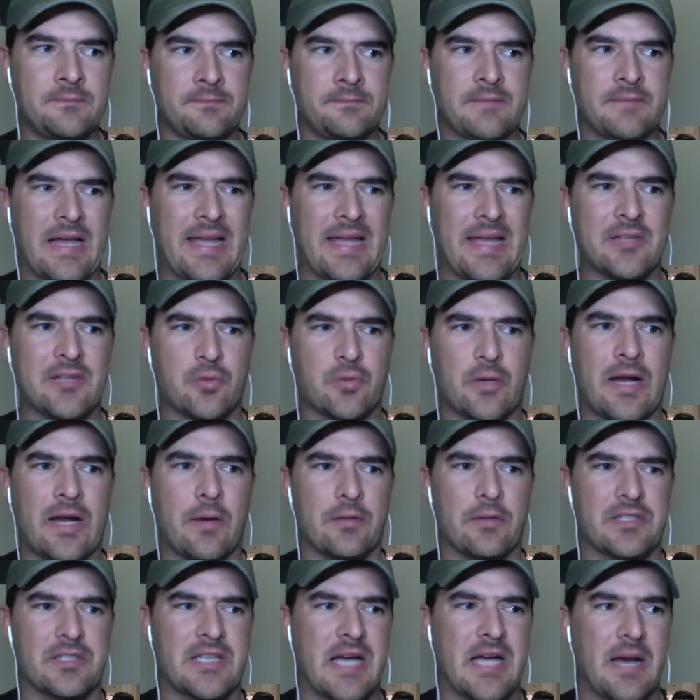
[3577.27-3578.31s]
i guess when i
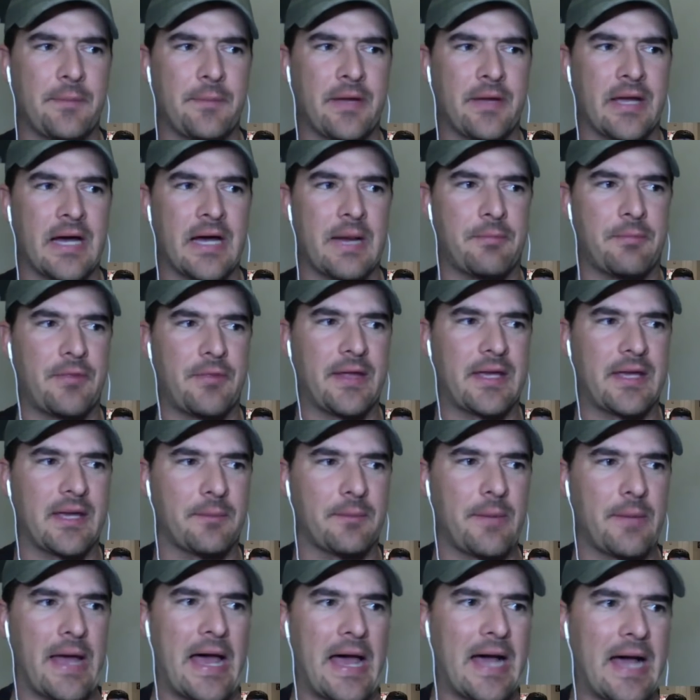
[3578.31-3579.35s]
was coming up thinking
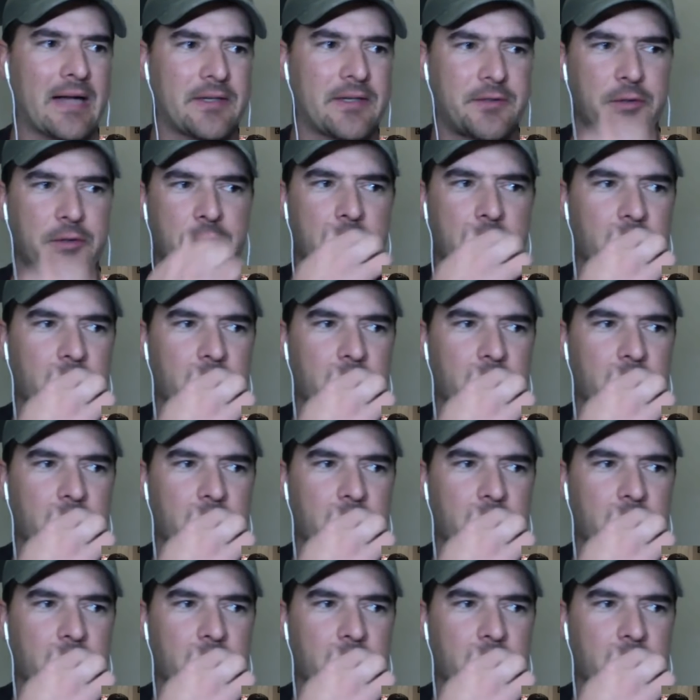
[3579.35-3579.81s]
back to